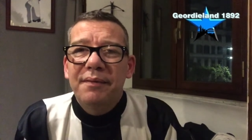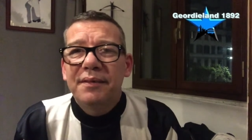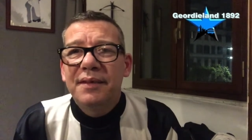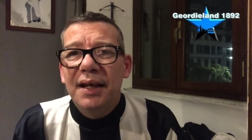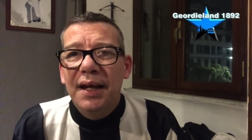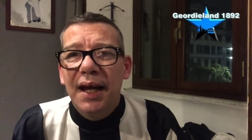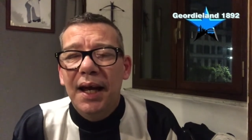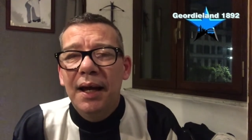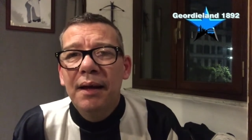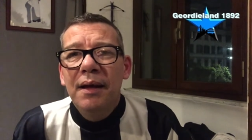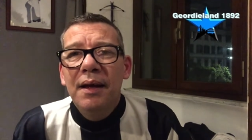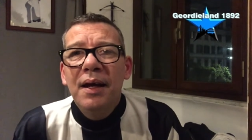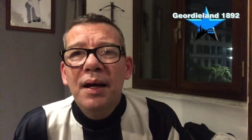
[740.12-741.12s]
today.
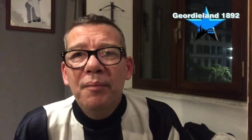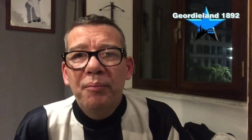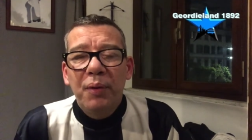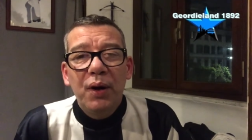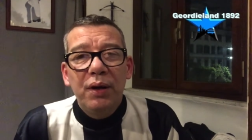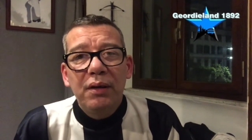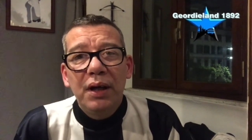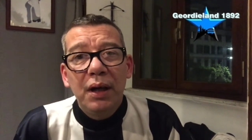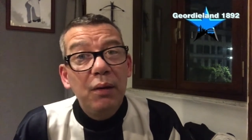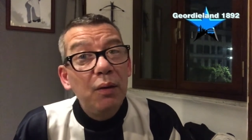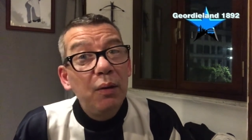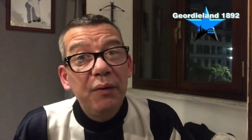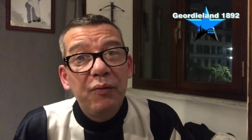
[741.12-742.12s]
But, you
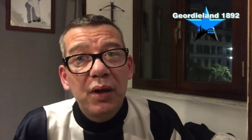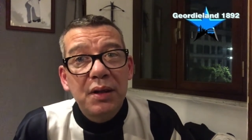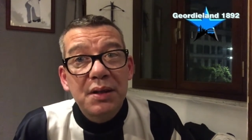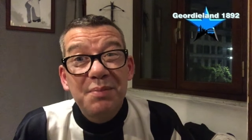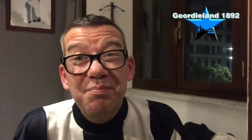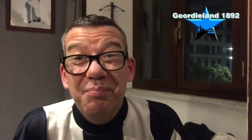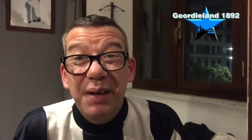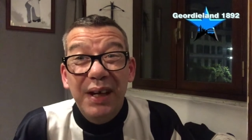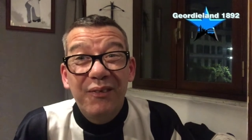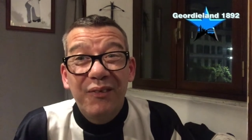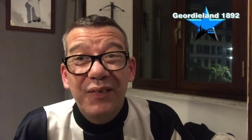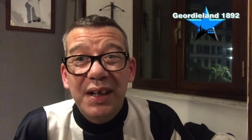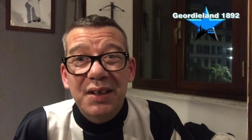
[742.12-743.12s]
know, we've got some big
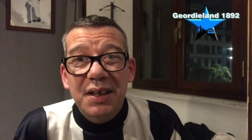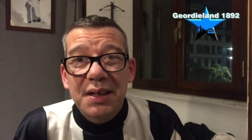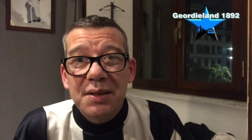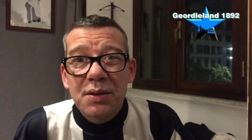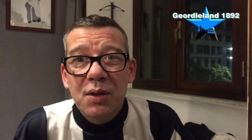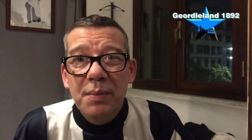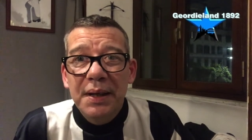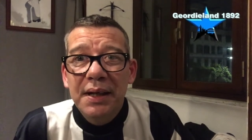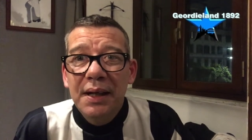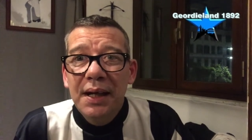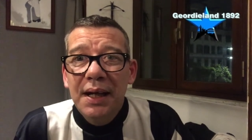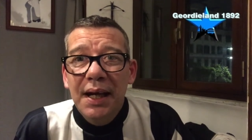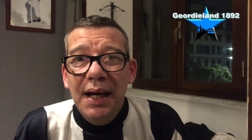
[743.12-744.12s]
fixtures coming.
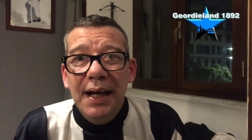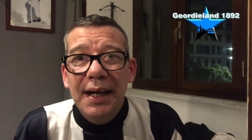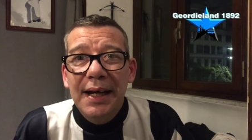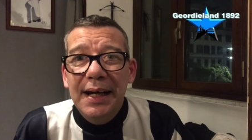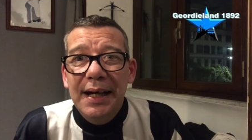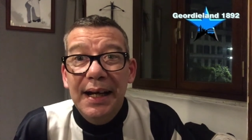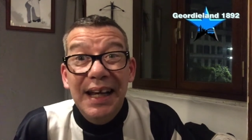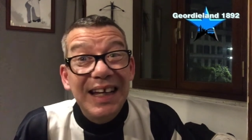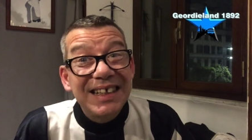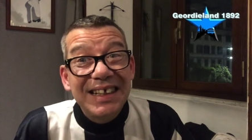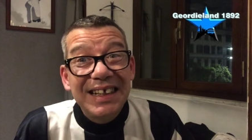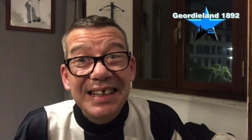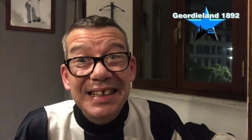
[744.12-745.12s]

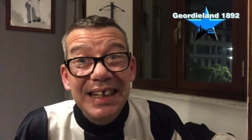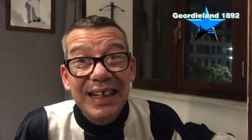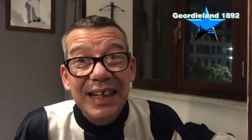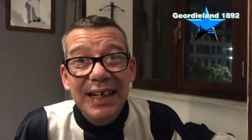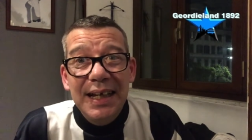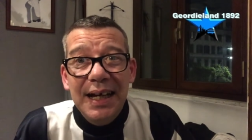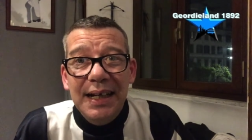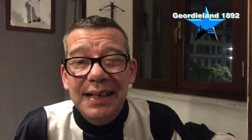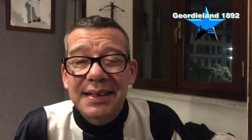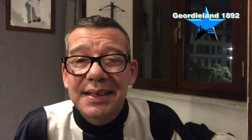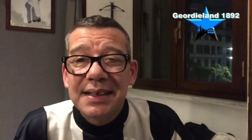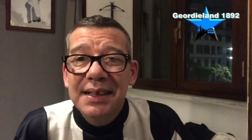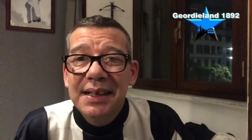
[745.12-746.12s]
Leicester City
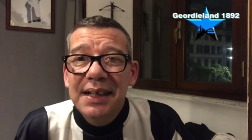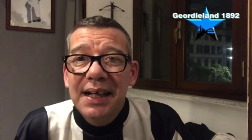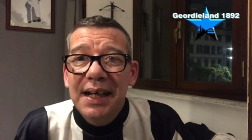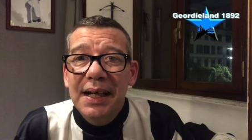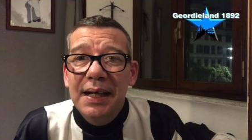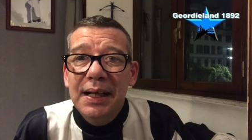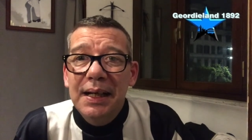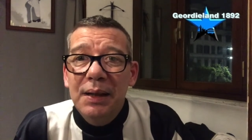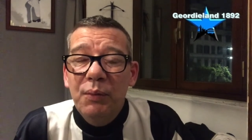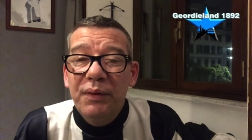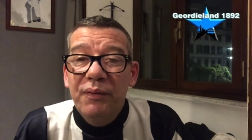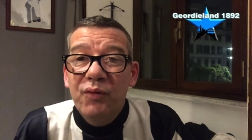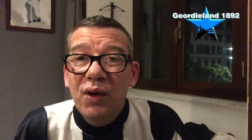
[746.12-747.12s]
next.
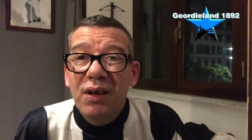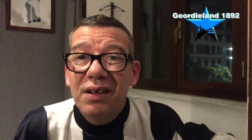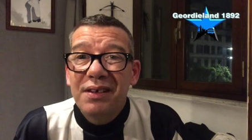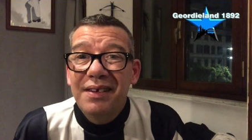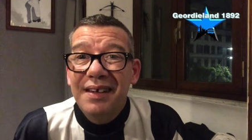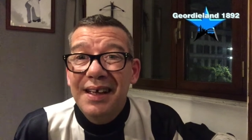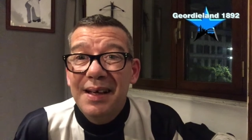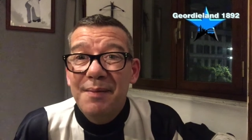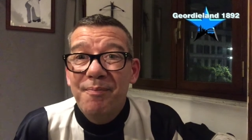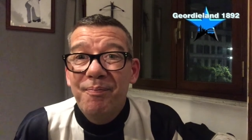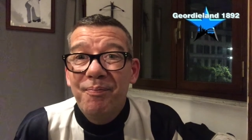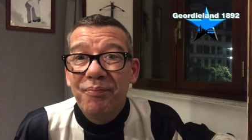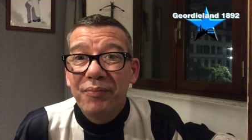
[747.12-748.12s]
We've got,
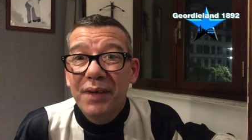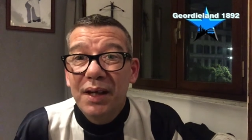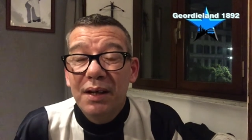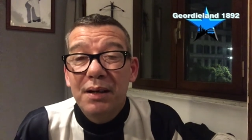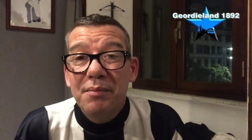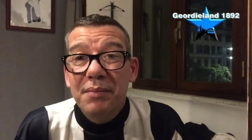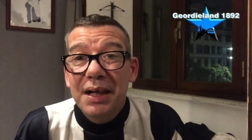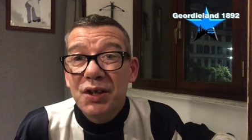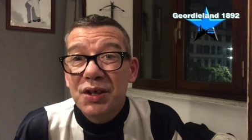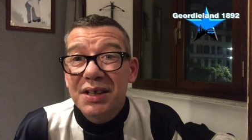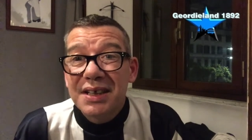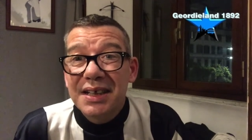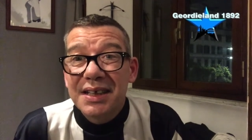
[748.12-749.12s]
you know,
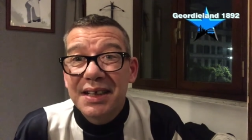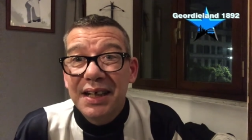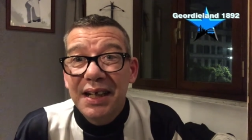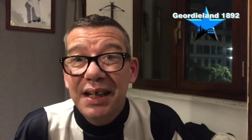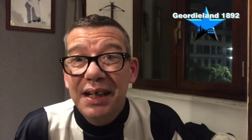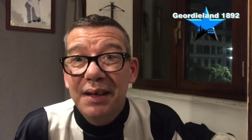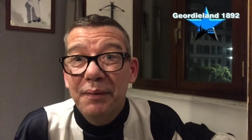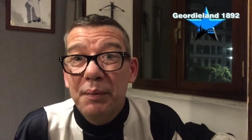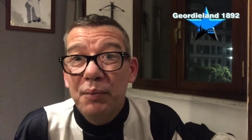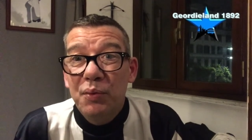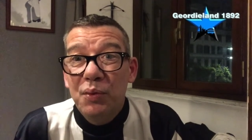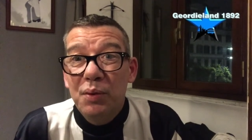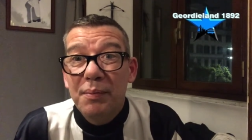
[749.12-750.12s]
Manchester City,
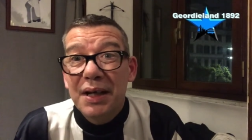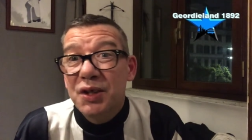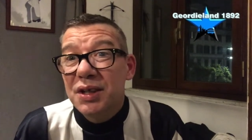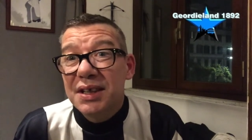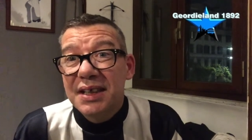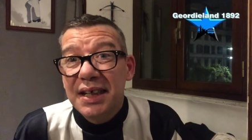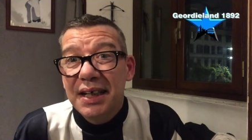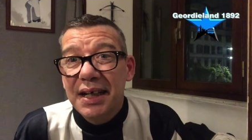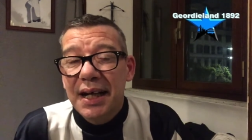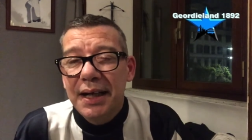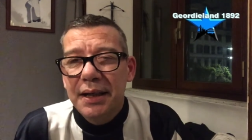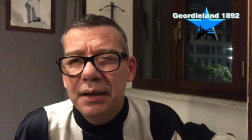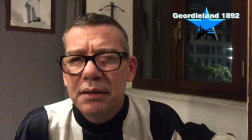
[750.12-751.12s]
Liverpool, Manchester
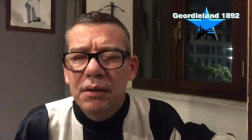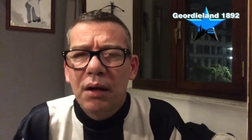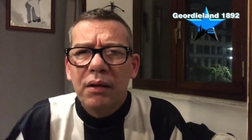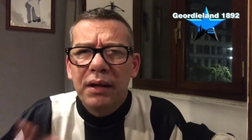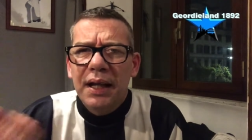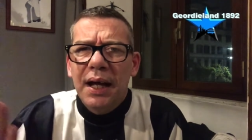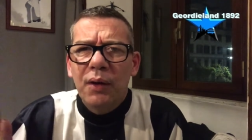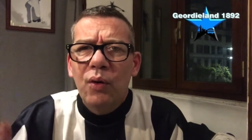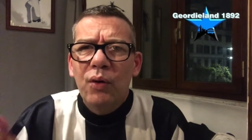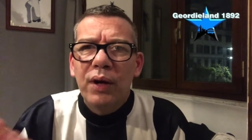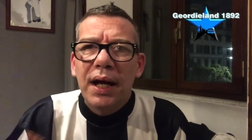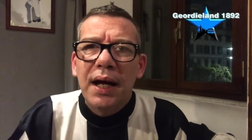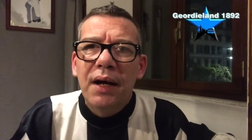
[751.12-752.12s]
United, not in that
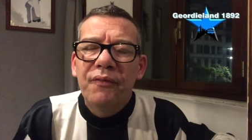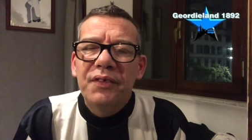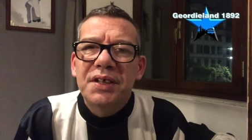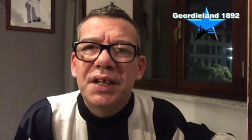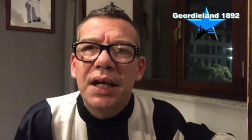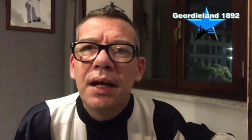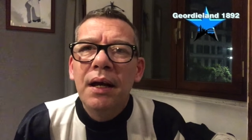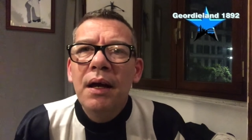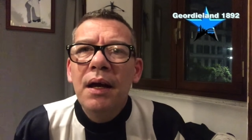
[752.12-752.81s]
order, obviously.